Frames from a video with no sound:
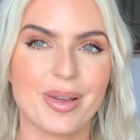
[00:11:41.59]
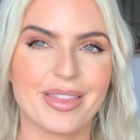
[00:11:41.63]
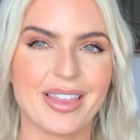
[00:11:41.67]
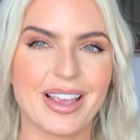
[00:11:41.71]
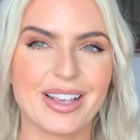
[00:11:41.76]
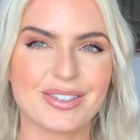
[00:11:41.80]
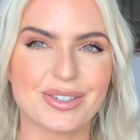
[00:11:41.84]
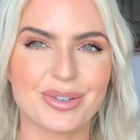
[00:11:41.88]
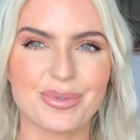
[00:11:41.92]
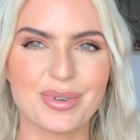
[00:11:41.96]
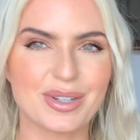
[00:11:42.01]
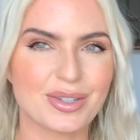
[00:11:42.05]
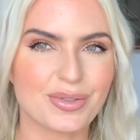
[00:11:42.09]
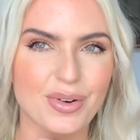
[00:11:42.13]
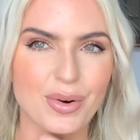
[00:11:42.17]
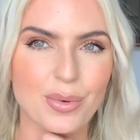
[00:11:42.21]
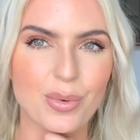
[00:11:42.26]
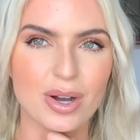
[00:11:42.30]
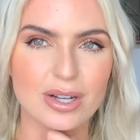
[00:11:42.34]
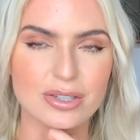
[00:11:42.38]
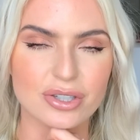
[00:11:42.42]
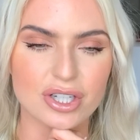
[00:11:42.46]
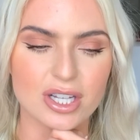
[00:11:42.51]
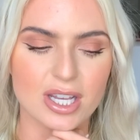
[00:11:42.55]
Thanks so much for
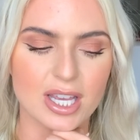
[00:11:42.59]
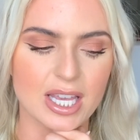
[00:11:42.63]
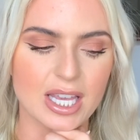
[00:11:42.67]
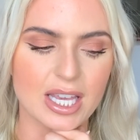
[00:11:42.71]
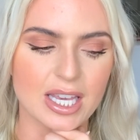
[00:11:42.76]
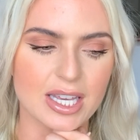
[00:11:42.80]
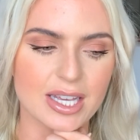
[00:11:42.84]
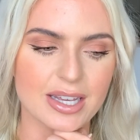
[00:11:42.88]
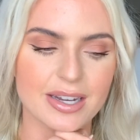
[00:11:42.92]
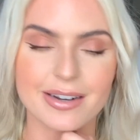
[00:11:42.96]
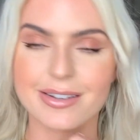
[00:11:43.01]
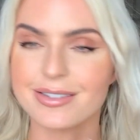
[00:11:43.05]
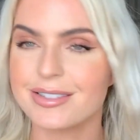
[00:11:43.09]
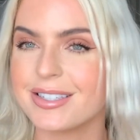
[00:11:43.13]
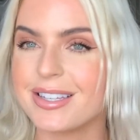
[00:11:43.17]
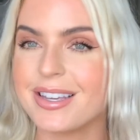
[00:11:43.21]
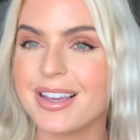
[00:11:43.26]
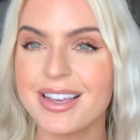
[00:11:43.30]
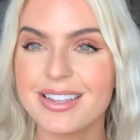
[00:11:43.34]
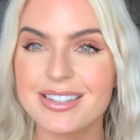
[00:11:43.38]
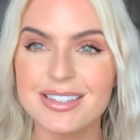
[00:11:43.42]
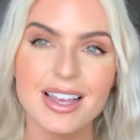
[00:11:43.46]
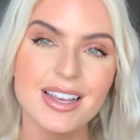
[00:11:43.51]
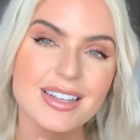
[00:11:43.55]
watching, and I'll see you
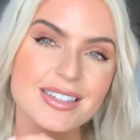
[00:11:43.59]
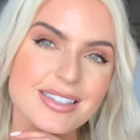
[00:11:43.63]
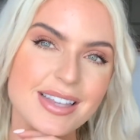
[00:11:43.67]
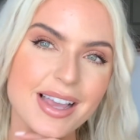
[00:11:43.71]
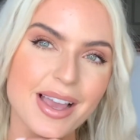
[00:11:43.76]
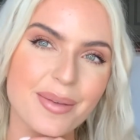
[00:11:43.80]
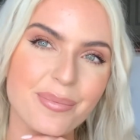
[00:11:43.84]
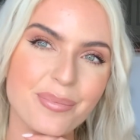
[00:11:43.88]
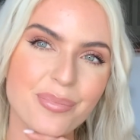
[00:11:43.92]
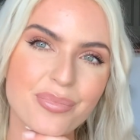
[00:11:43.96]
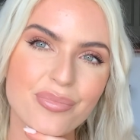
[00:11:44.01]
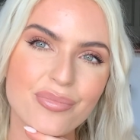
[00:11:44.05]
guys next time.